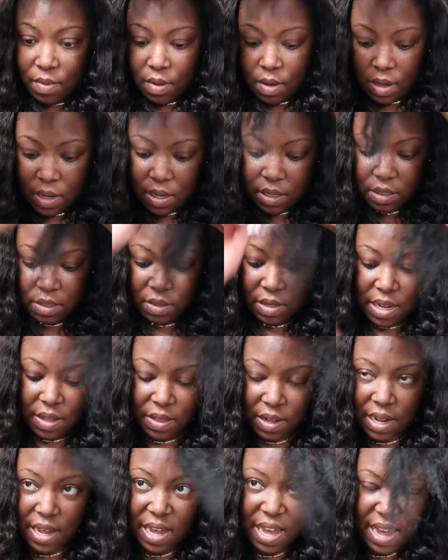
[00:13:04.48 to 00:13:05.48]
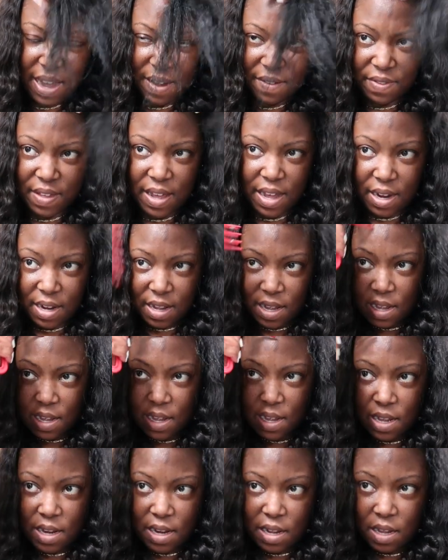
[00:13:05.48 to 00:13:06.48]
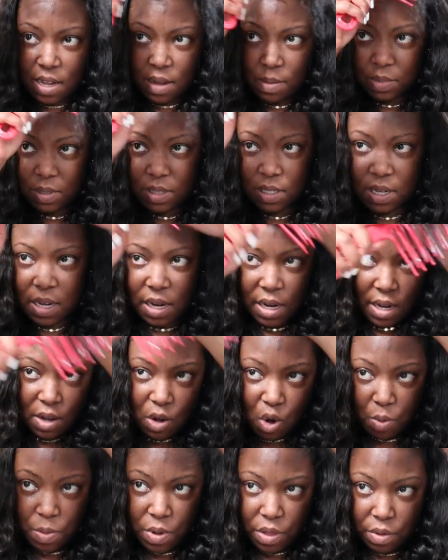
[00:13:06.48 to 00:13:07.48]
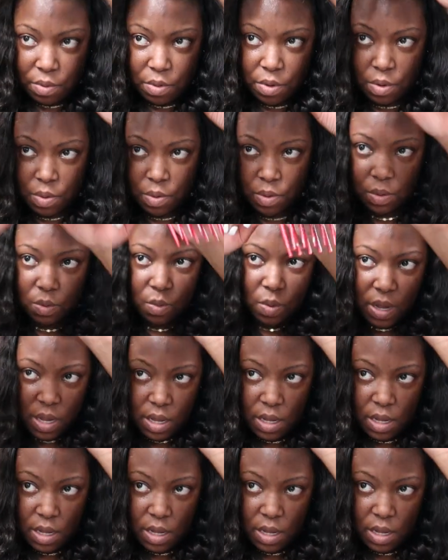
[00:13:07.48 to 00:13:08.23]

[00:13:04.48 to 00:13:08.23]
okay, so now that I have that in, gotta comb it through as